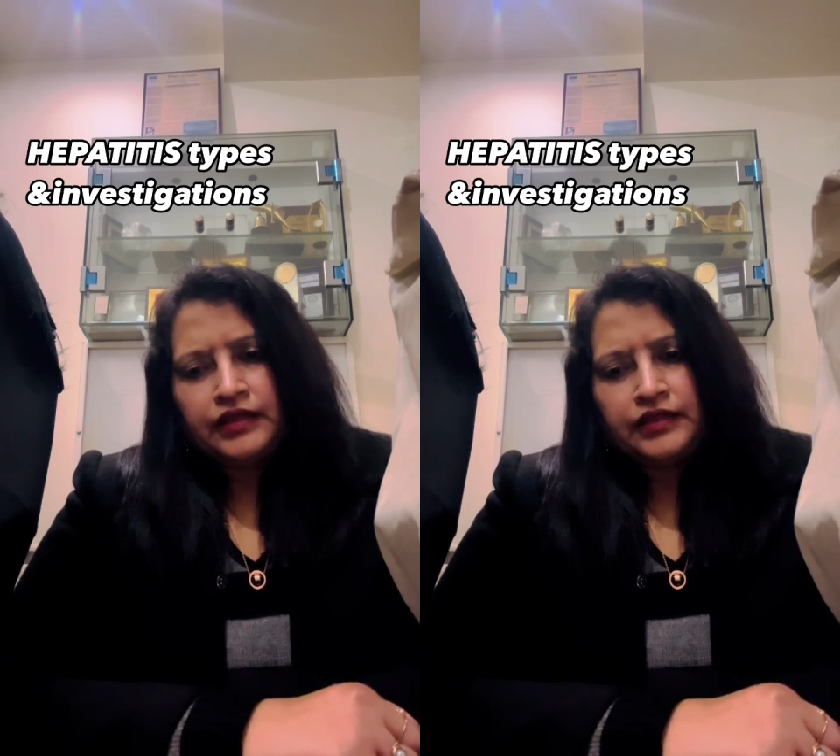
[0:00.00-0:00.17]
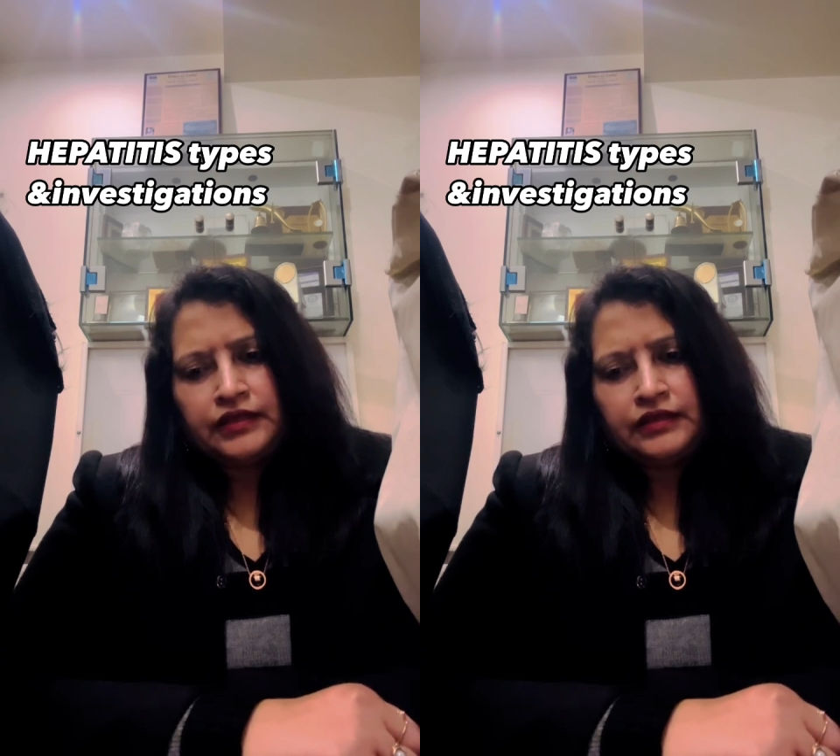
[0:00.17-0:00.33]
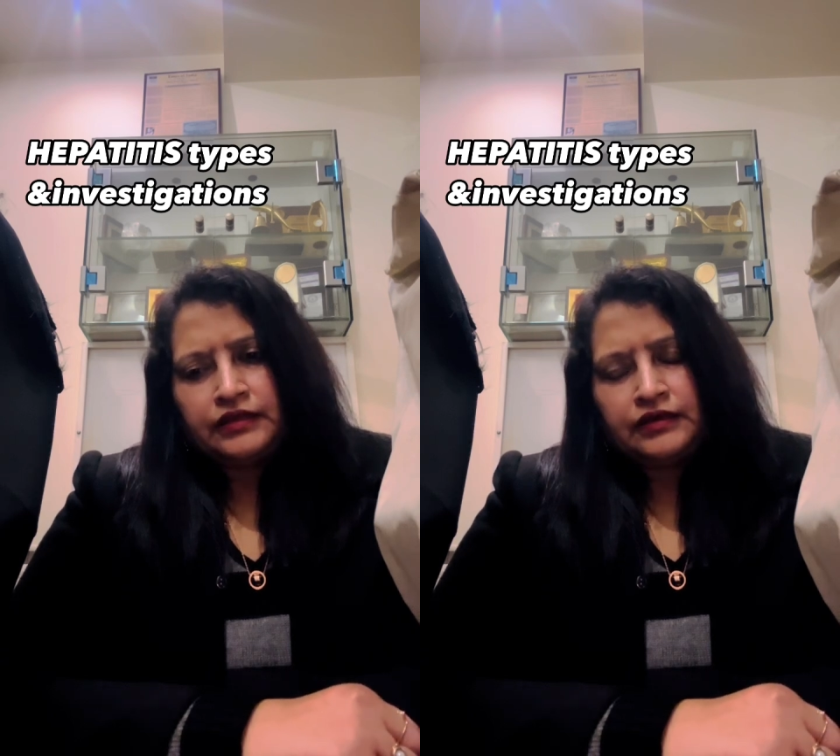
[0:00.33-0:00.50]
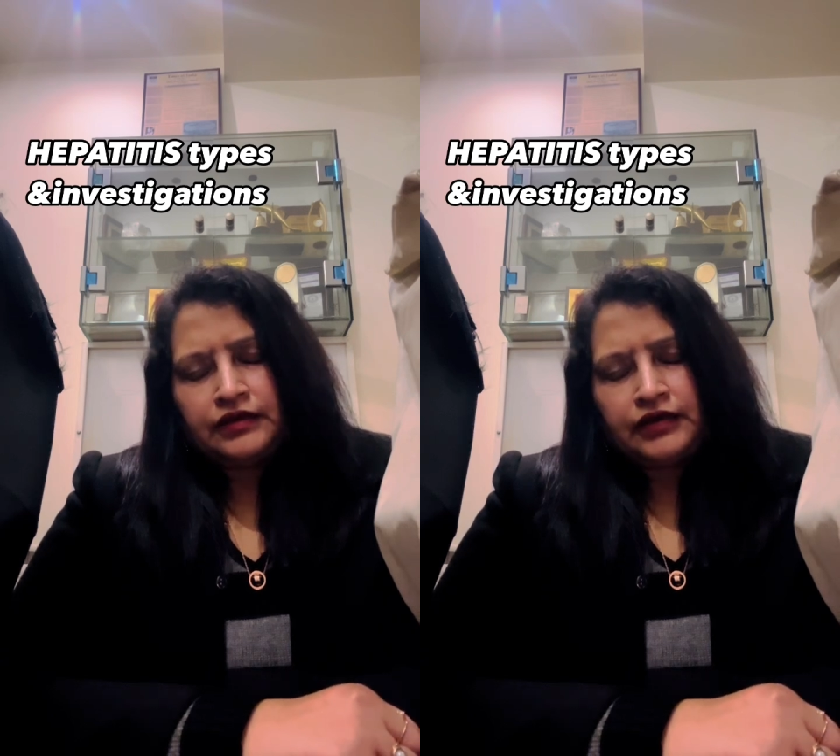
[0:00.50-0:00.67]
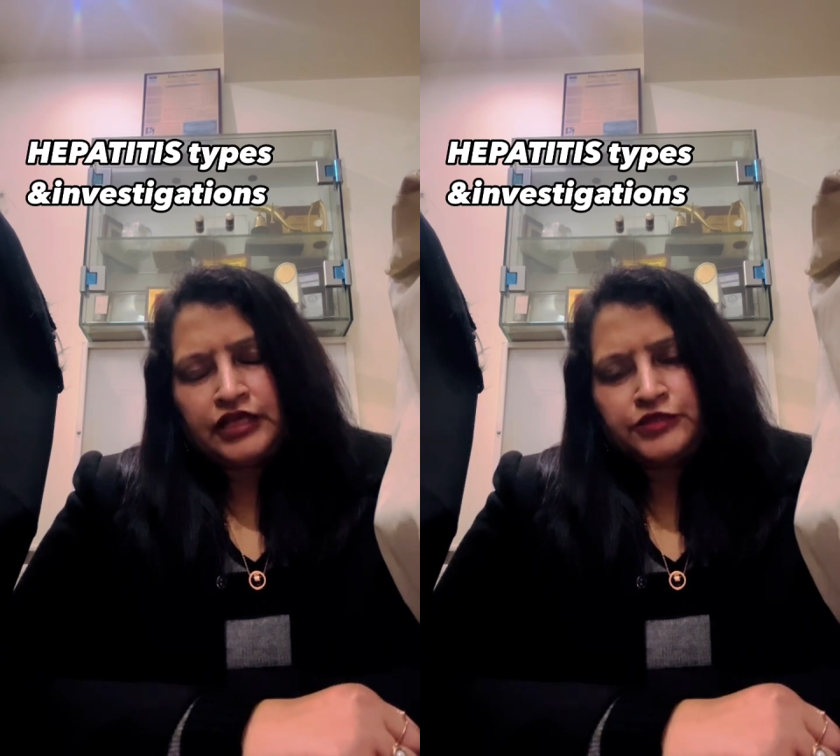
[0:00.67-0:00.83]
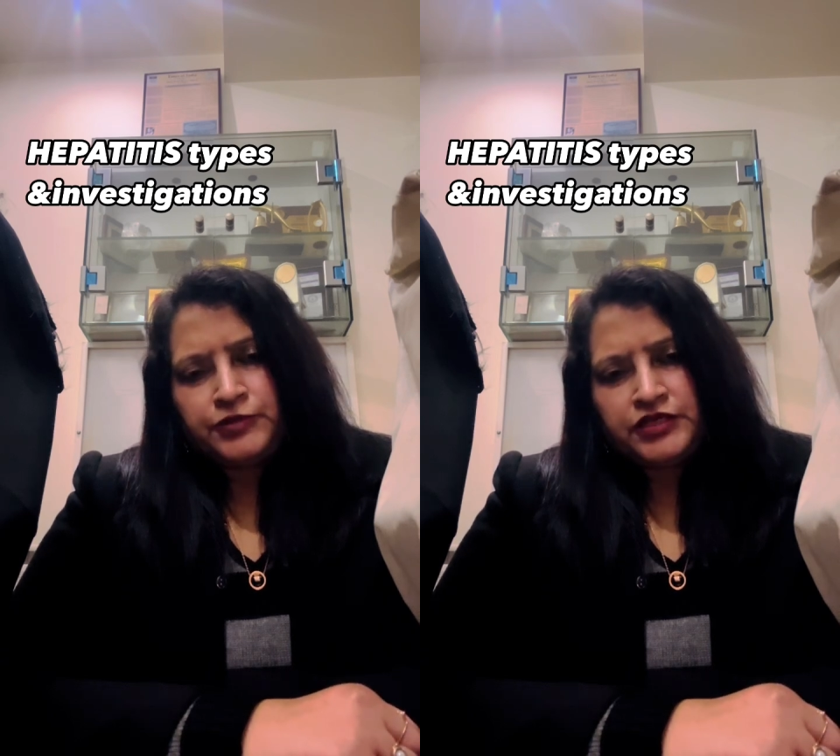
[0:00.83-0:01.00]

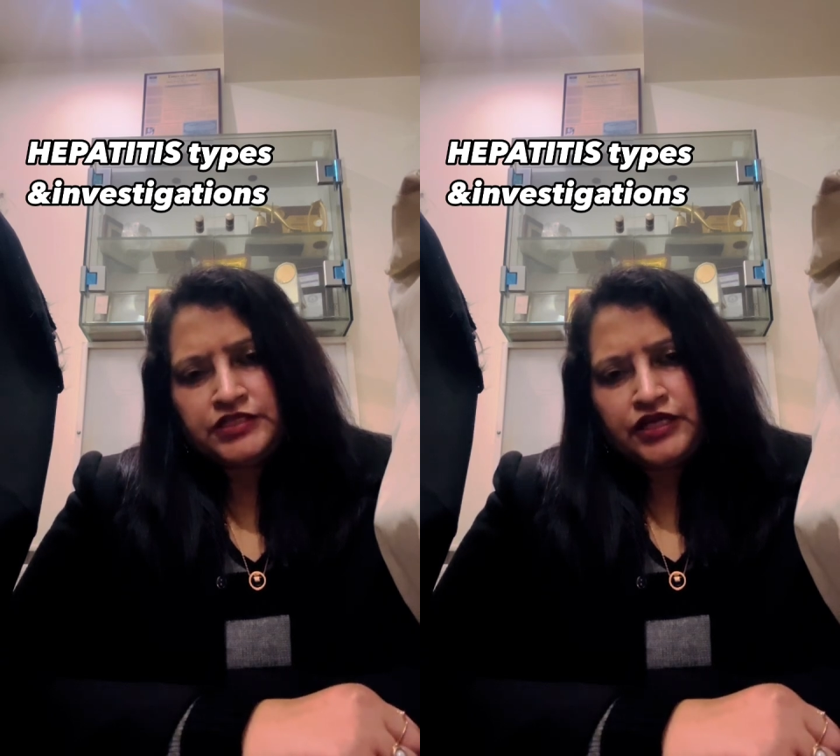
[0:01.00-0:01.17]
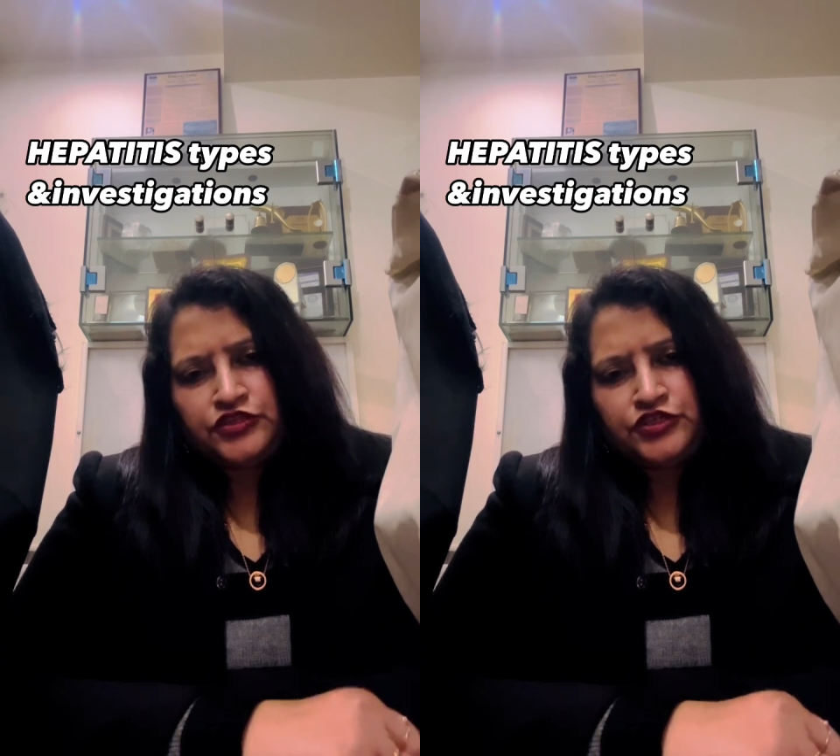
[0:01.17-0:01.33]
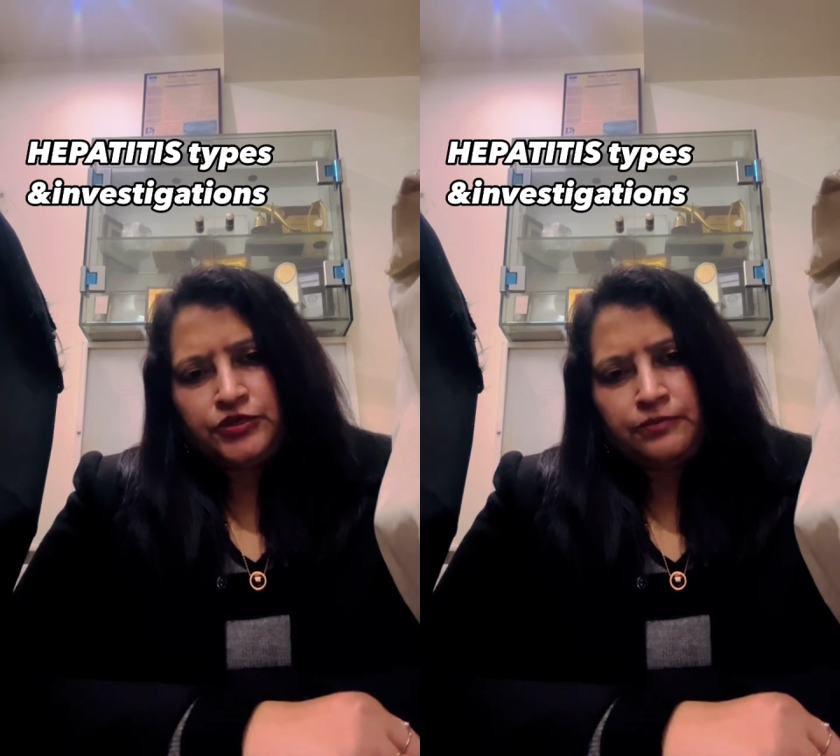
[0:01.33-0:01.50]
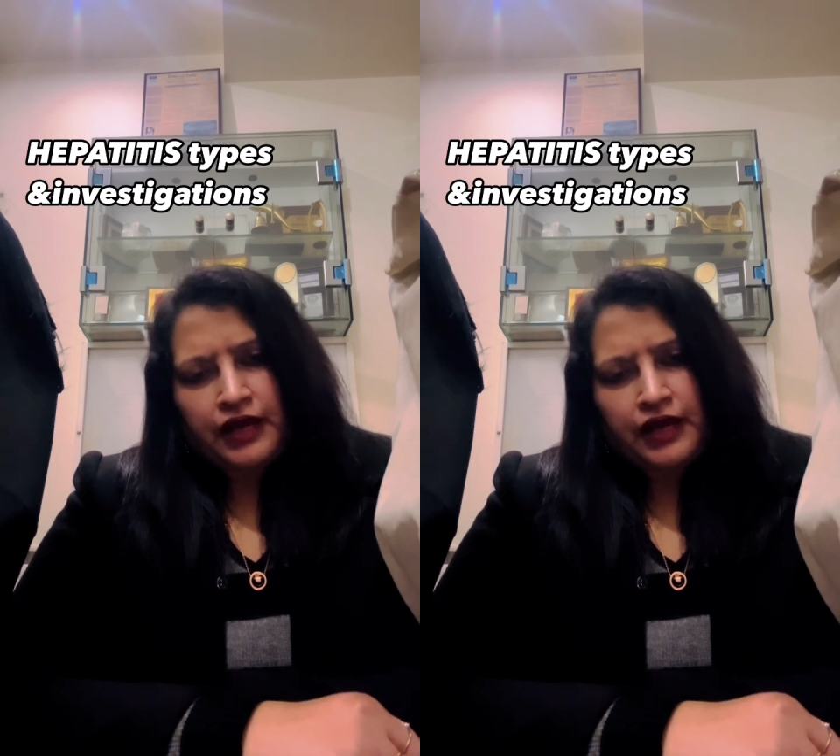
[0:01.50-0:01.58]
HBsAg,